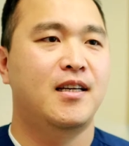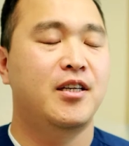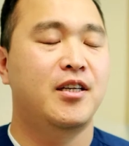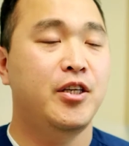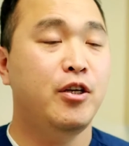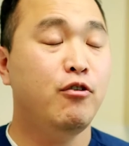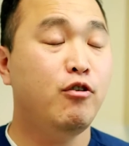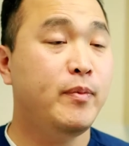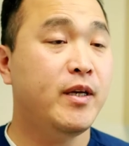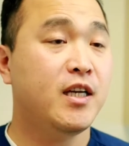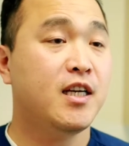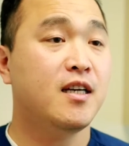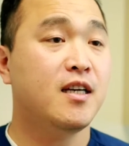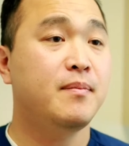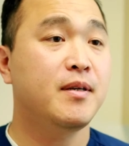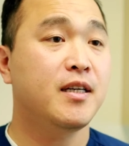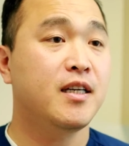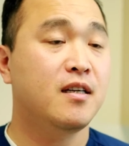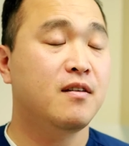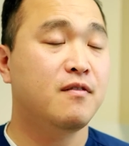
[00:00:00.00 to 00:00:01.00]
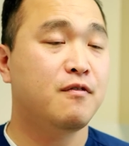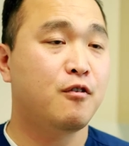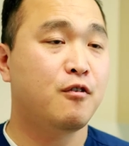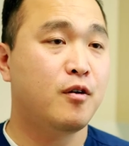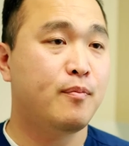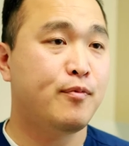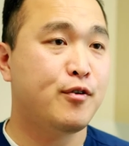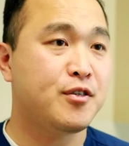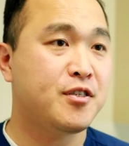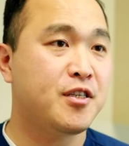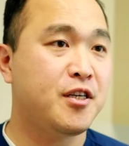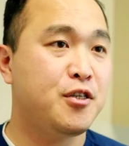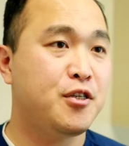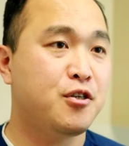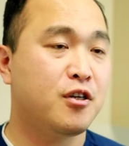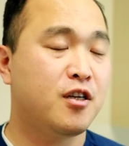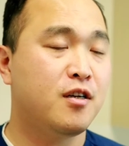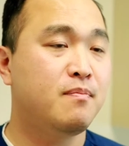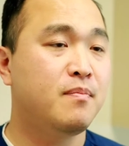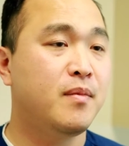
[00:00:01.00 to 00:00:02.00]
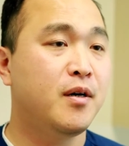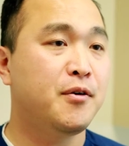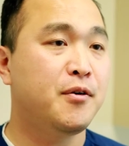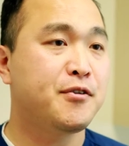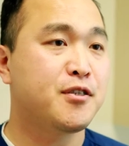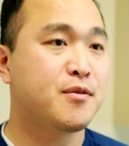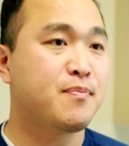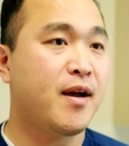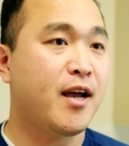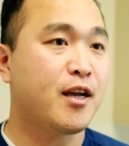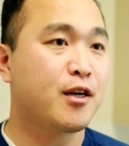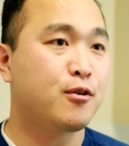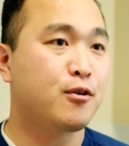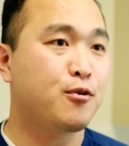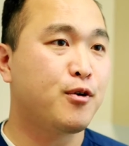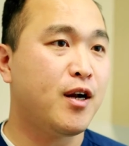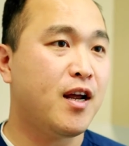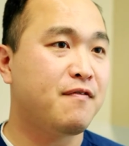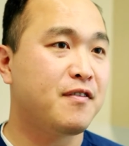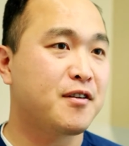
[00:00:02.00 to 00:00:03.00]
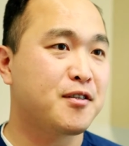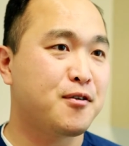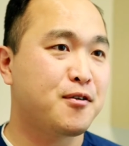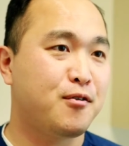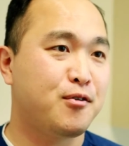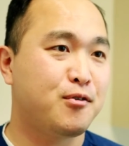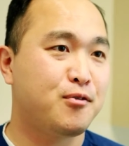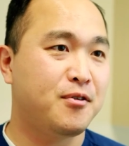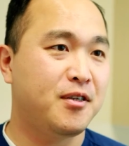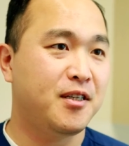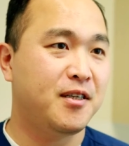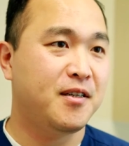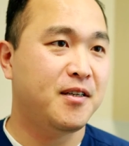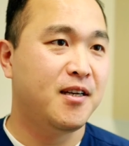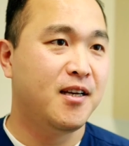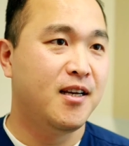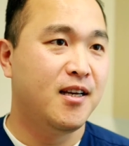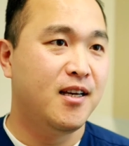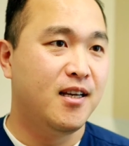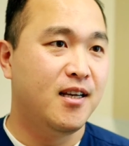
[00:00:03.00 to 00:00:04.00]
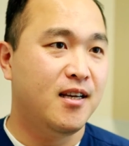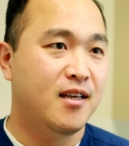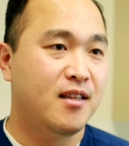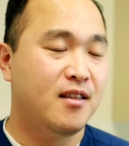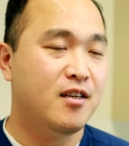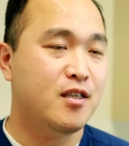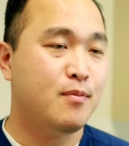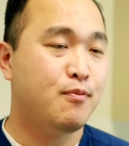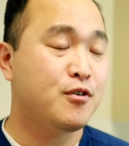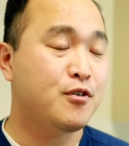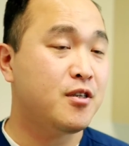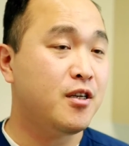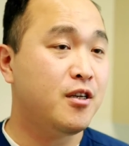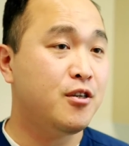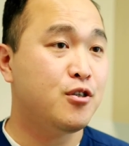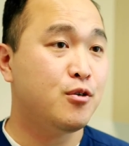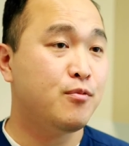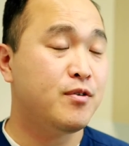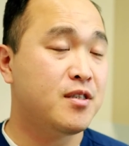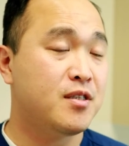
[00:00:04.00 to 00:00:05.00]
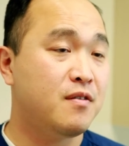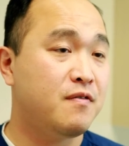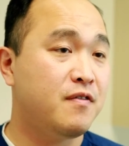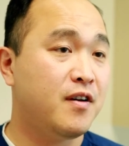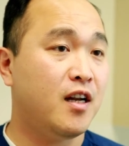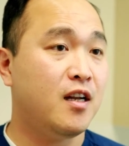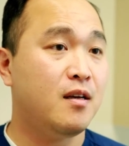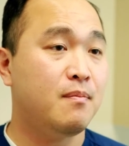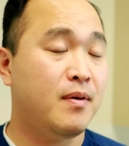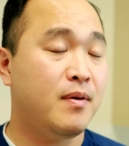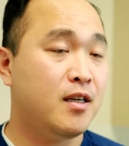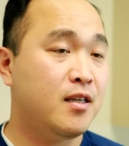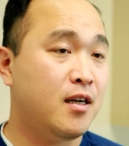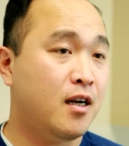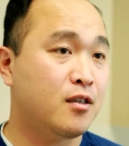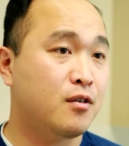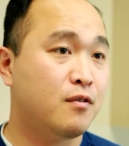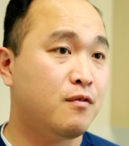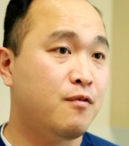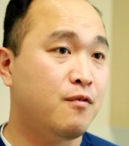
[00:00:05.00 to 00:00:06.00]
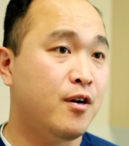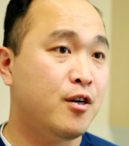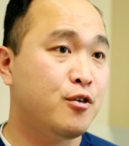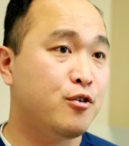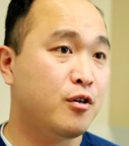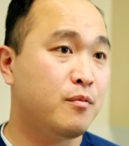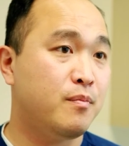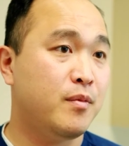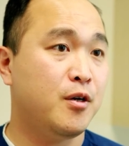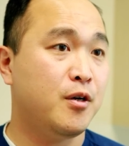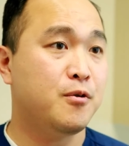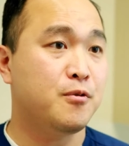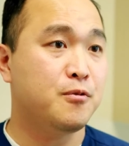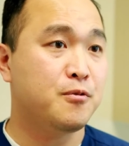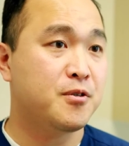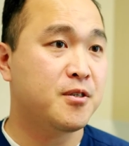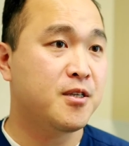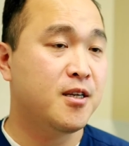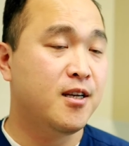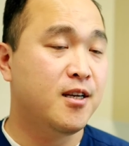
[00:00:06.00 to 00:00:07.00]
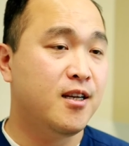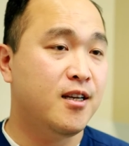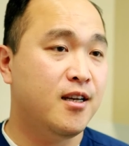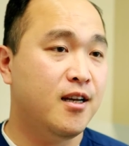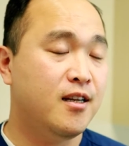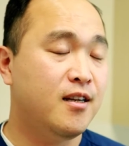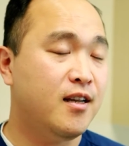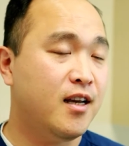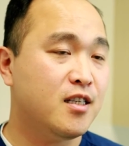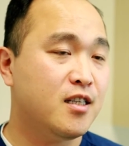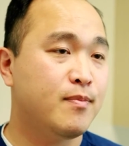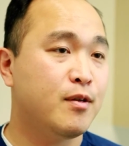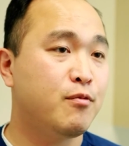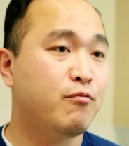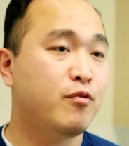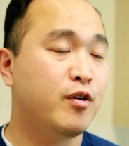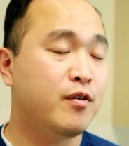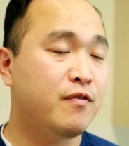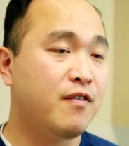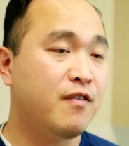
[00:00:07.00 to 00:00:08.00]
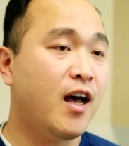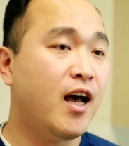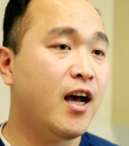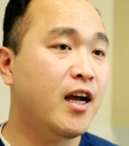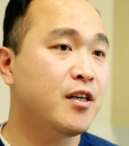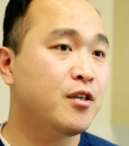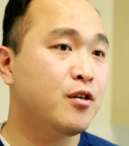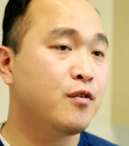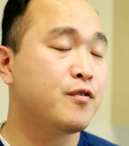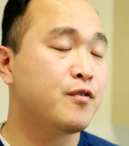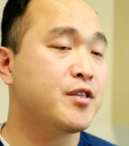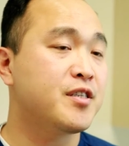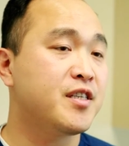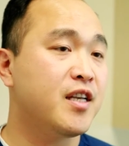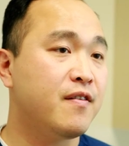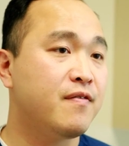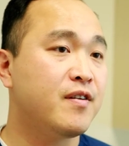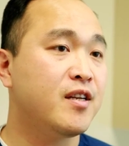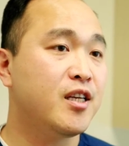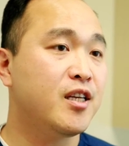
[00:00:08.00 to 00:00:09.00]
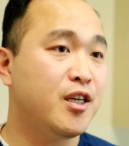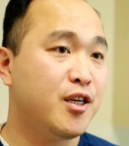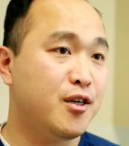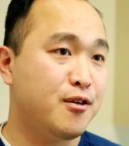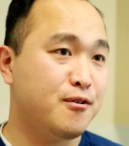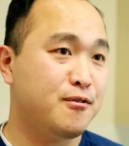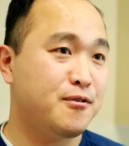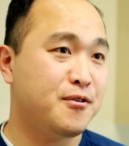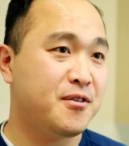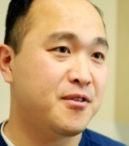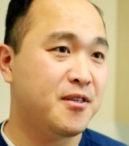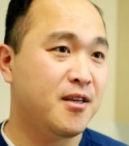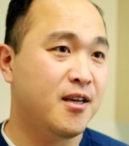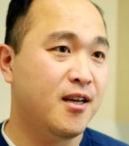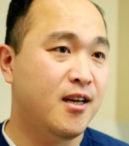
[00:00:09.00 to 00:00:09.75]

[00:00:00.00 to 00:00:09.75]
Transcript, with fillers: You will be coming in for a procedure called Mohs micrographic surgery. This procedure was developed by Dr. Frederick Mohs, and has been refined over 70 years.